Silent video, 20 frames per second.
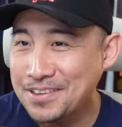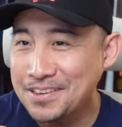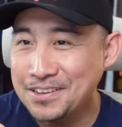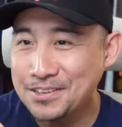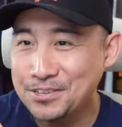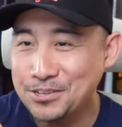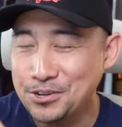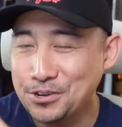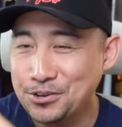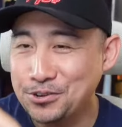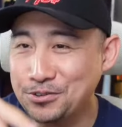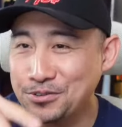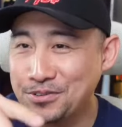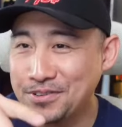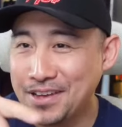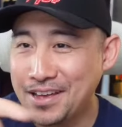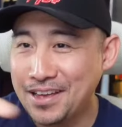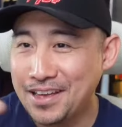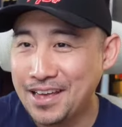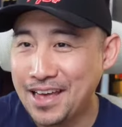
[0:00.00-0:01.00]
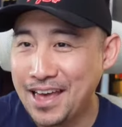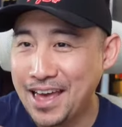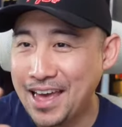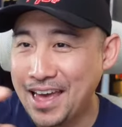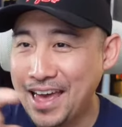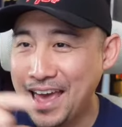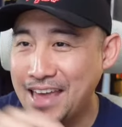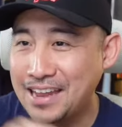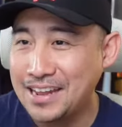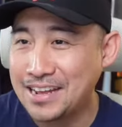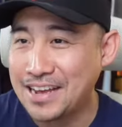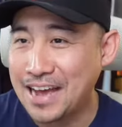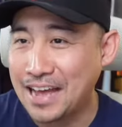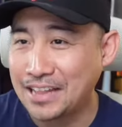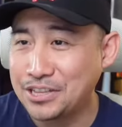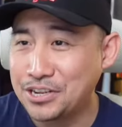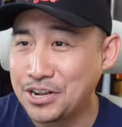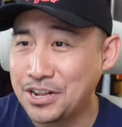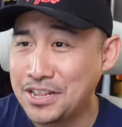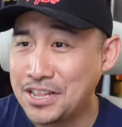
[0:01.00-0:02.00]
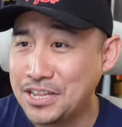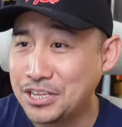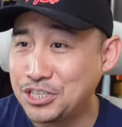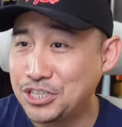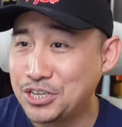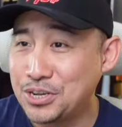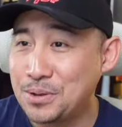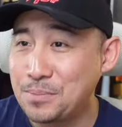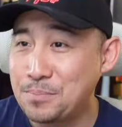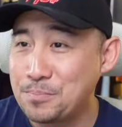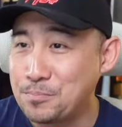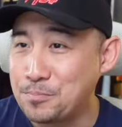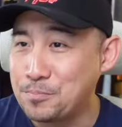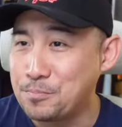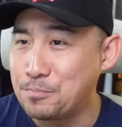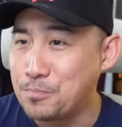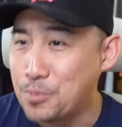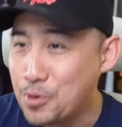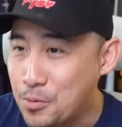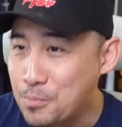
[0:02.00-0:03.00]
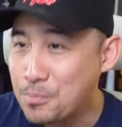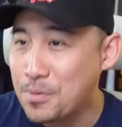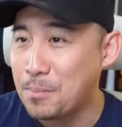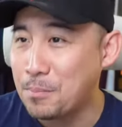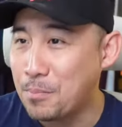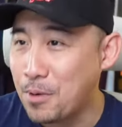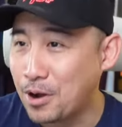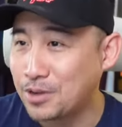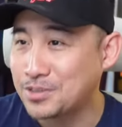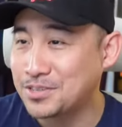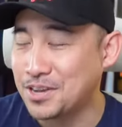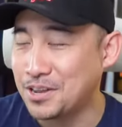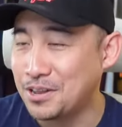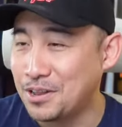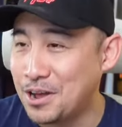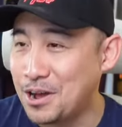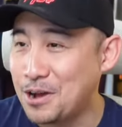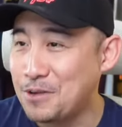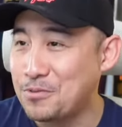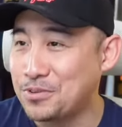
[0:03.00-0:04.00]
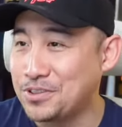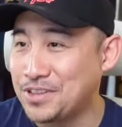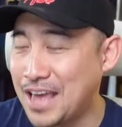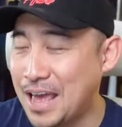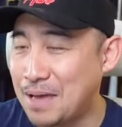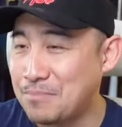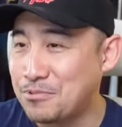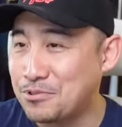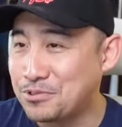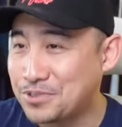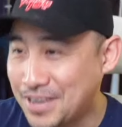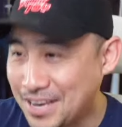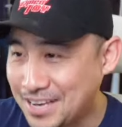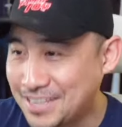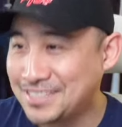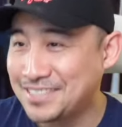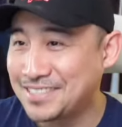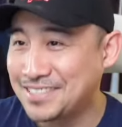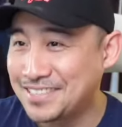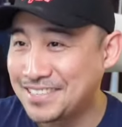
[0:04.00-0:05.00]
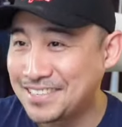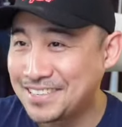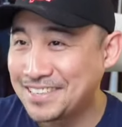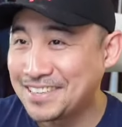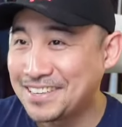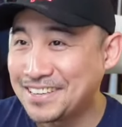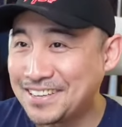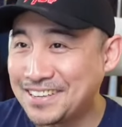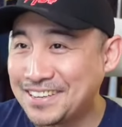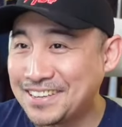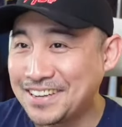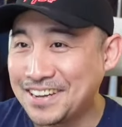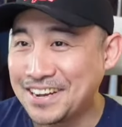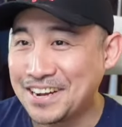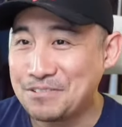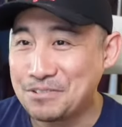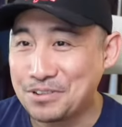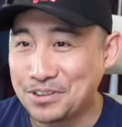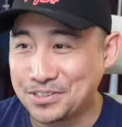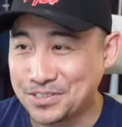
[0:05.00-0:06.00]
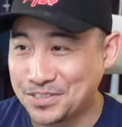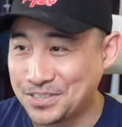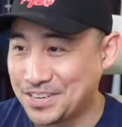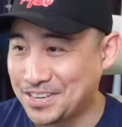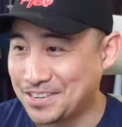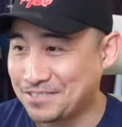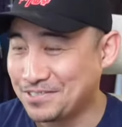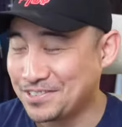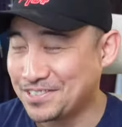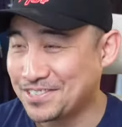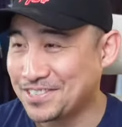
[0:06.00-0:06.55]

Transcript: So add an Articulate Ninja boom box along with the ammo case. We'll see.